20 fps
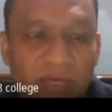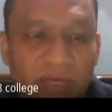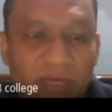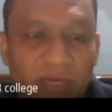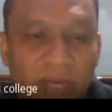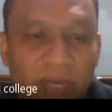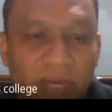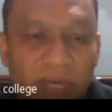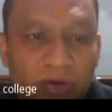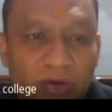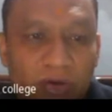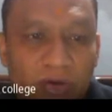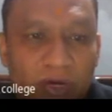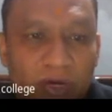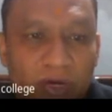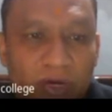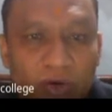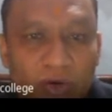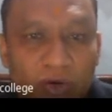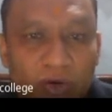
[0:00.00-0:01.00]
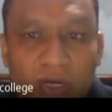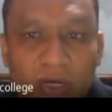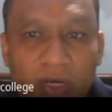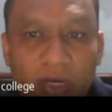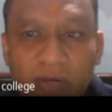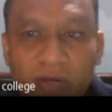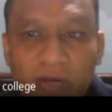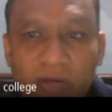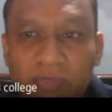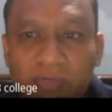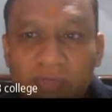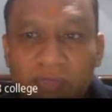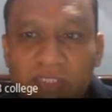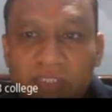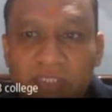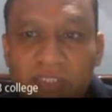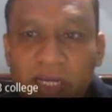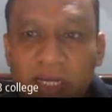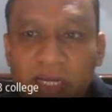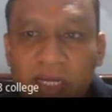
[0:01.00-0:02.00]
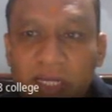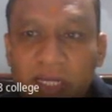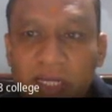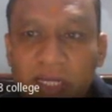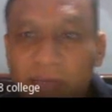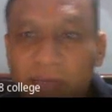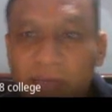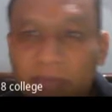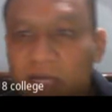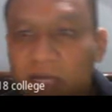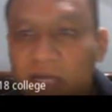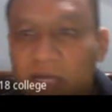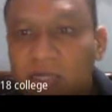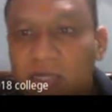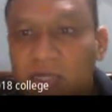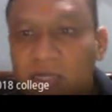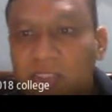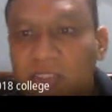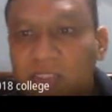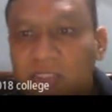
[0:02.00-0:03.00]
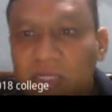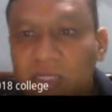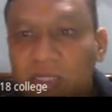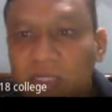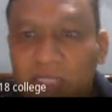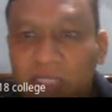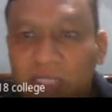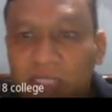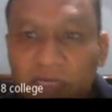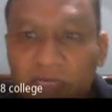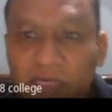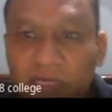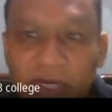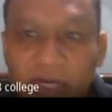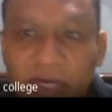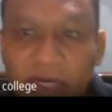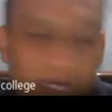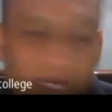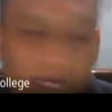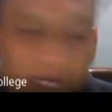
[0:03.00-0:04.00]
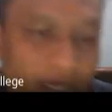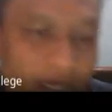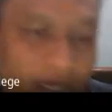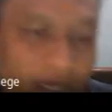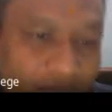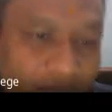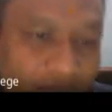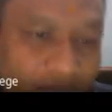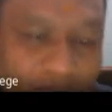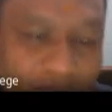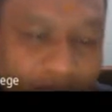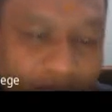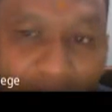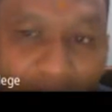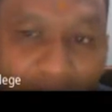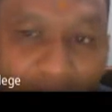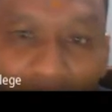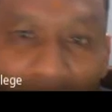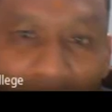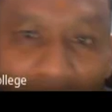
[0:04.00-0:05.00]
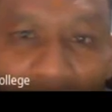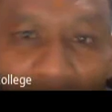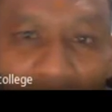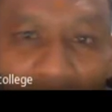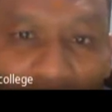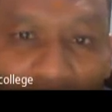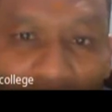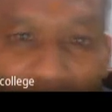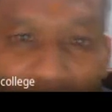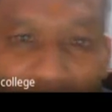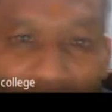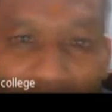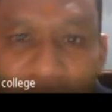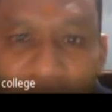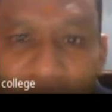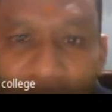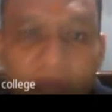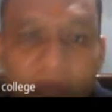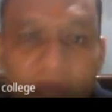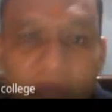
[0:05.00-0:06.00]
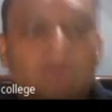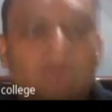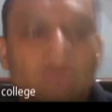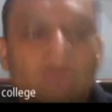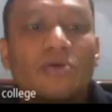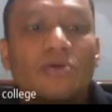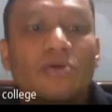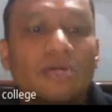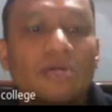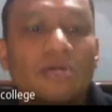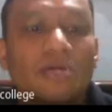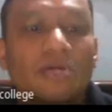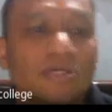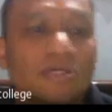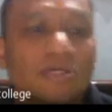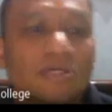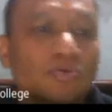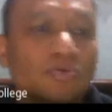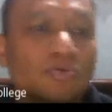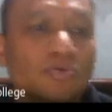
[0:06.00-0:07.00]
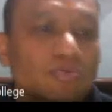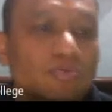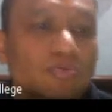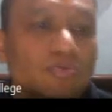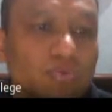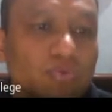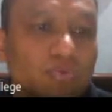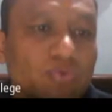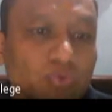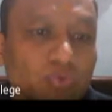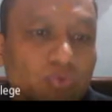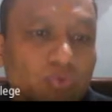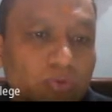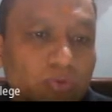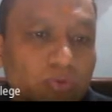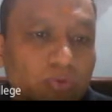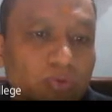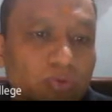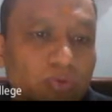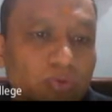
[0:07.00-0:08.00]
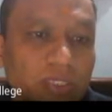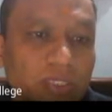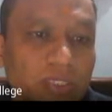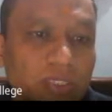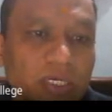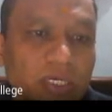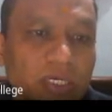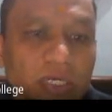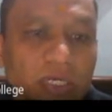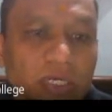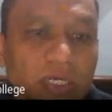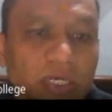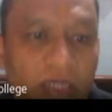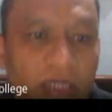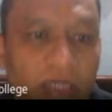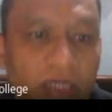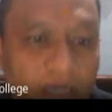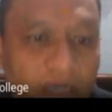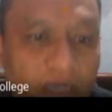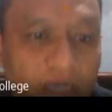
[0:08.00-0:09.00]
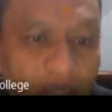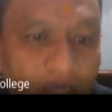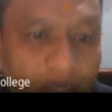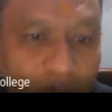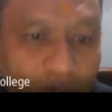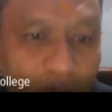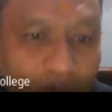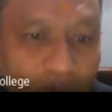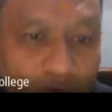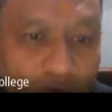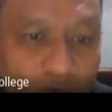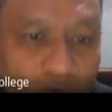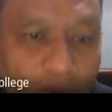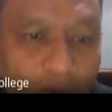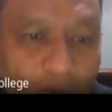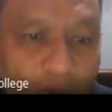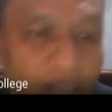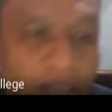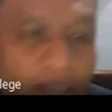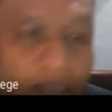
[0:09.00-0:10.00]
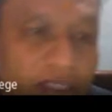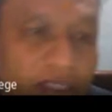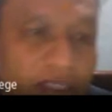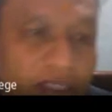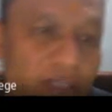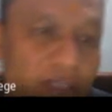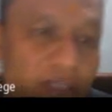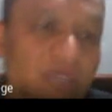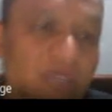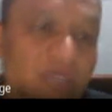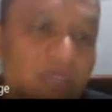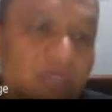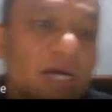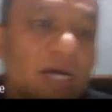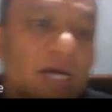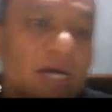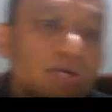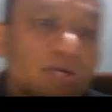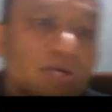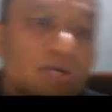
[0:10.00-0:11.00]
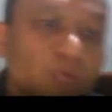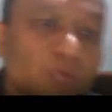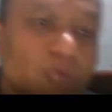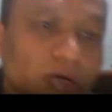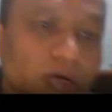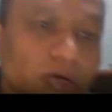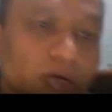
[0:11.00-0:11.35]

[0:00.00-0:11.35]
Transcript: a microcontroller, which 80 a mega 328p types of microcontroller is used to for the uh, to operate this Arduino board.